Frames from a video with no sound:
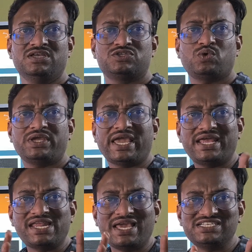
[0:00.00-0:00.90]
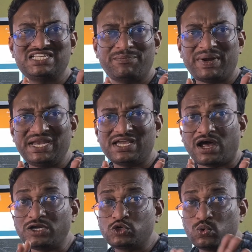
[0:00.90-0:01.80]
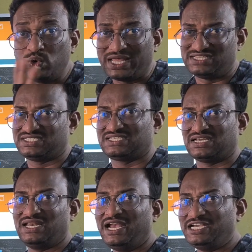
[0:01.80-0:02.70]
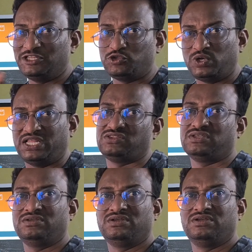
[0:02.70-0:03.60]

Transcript: So area is depending on two lengths, length into length.